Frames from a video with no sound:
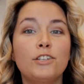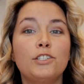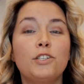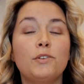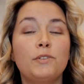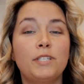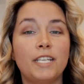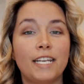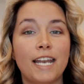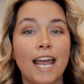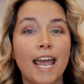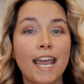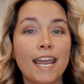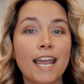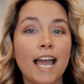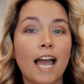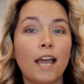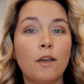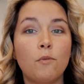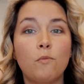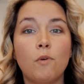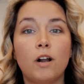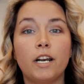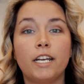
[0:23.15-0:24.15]
So today
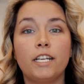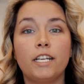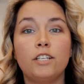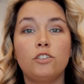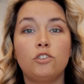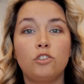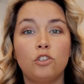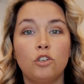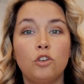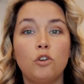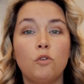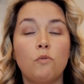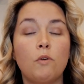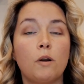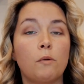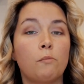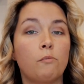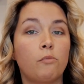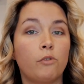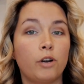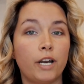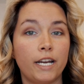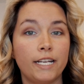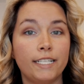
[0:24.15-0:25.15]
I wanted to
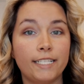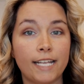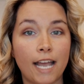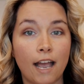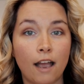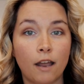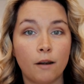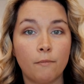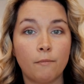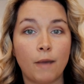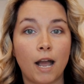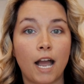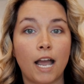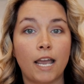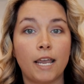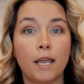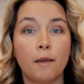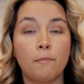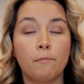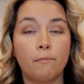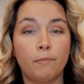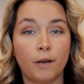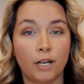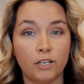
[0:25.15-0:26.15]
break down my
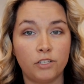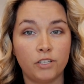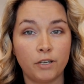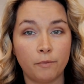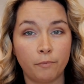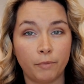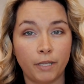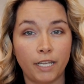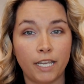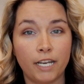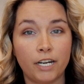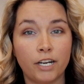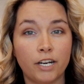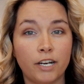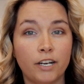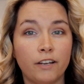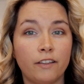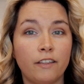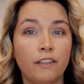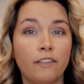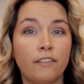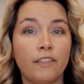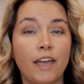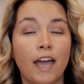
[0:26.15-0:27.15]
budget
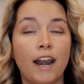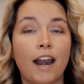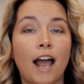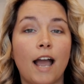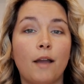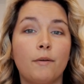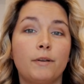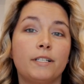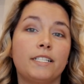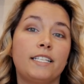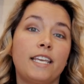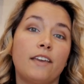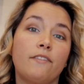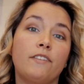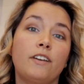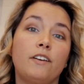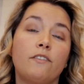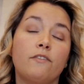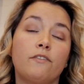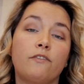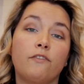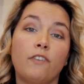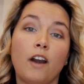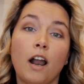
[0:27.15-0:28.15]
planner that I was
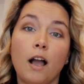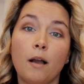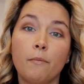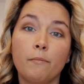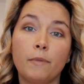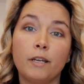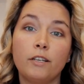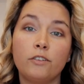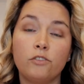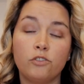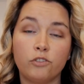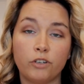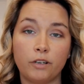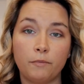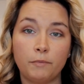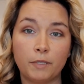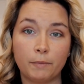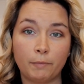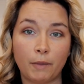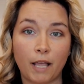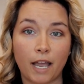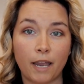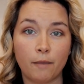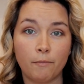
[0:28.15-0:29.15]
given from Dreams
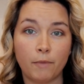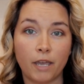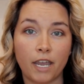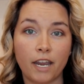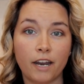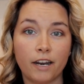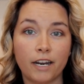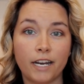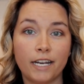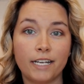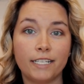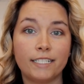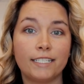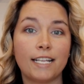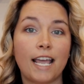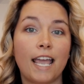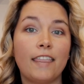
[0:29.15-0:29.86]
Playa Mujeres,